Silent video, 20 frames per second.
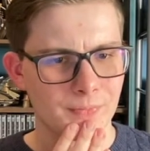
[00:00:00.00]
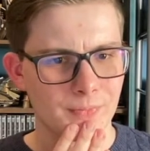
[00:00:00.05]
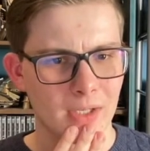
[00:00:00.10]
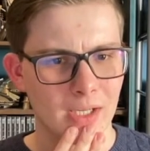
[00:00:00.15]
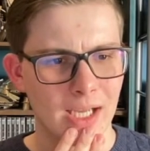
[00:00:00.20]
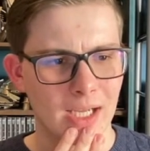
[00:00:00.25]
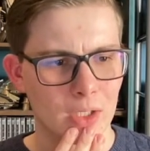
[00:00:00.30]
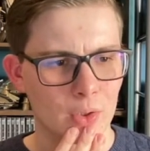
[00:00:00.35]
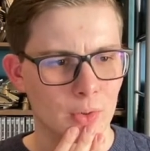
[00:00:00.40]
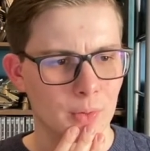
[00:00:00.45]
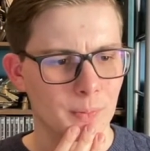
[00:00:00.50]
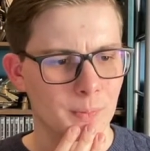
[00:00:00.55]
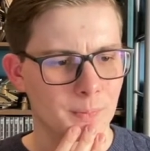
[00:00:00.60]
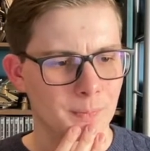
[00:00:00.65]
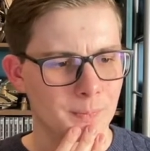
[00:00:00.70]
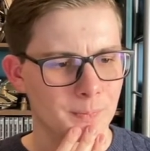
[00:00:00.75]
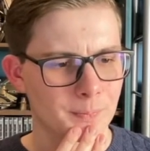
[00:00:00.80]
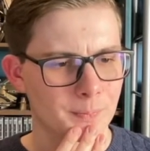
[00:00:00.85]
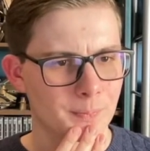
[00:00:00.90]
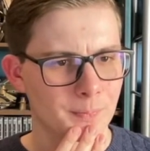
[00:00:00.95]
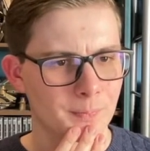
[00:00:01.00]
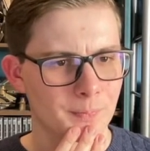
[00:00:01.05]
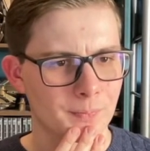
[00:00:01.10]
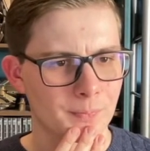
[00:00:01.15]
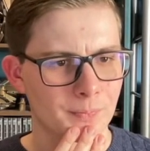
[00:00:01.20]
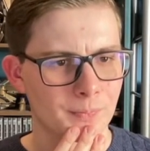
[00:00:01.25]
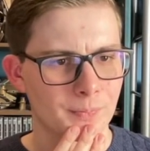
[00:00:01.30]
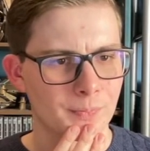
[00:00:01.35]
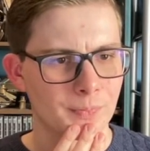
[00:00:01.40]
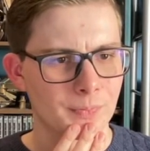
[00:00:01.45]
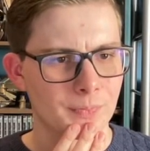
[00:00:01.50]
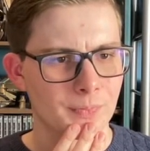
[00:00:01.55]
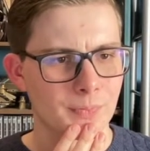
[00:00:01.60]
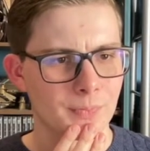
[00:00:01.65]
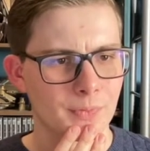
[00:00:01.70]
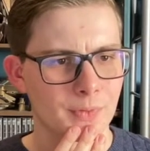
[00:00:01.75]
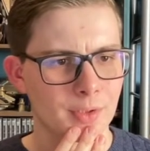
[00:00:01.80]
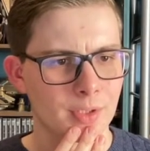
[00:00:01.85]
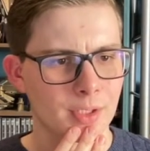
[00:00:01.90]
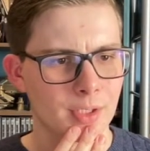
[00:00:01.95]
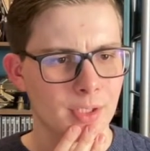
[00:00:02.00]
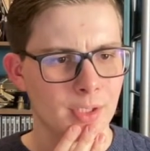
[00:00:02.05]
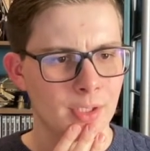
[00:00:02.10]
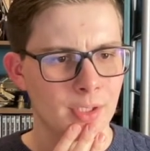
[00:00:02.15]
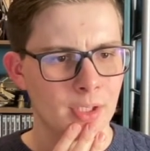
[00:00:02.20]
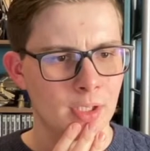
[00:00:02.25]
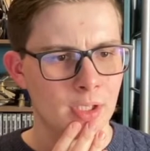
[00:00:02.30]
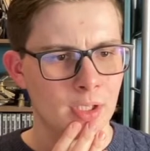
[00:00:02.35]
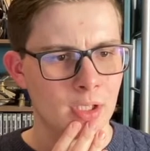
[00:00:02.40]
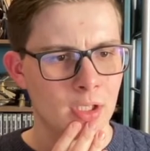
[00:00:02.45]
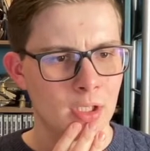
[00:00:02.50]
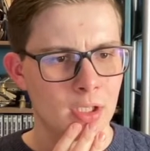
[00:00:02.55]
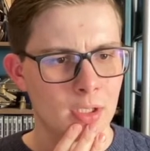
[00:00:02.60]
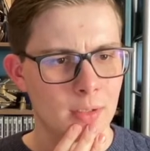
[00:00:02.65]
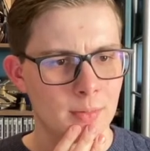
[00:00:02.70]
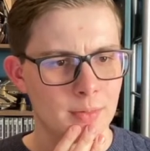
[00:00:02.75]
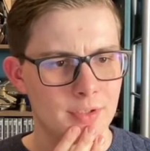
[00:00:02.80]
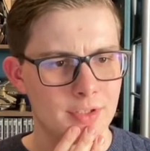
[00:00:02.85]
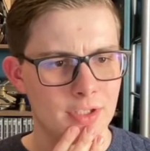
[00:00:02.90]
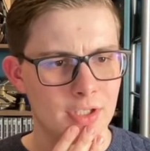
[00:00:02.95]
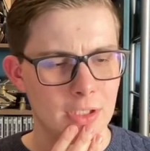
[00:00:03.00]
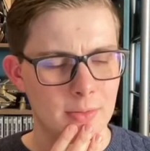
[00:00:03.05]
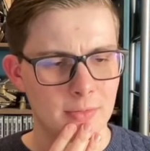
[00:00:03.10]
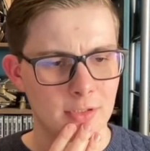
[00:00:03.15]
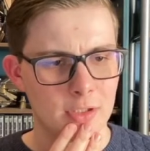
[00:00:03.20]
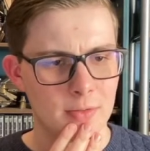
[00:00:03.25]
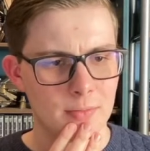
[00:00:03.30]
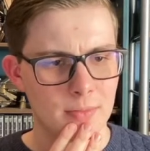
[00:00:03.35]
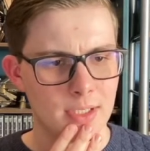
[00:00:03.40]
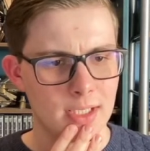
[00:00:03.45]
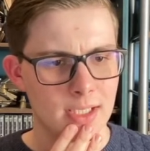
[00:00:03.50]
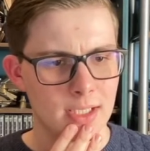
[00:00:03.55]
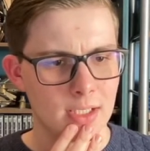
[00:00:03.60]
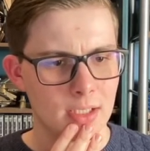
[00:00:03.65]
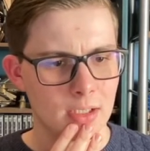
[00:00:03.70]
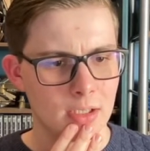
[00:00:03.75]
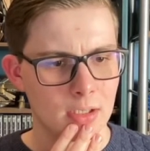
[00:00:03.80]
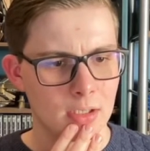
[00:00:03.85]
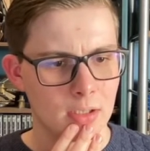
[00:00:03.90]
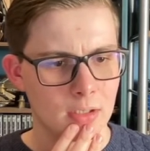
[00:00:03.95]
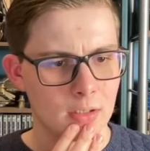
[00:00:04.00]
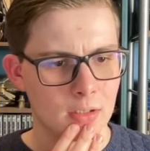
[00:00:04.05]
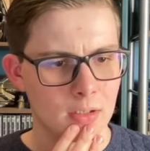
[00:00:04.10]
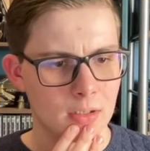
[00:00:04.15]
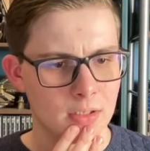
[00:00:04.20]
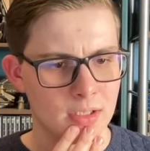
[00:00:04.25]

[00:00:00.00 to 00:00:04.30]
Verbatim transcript: hang on. I'm assuming you mean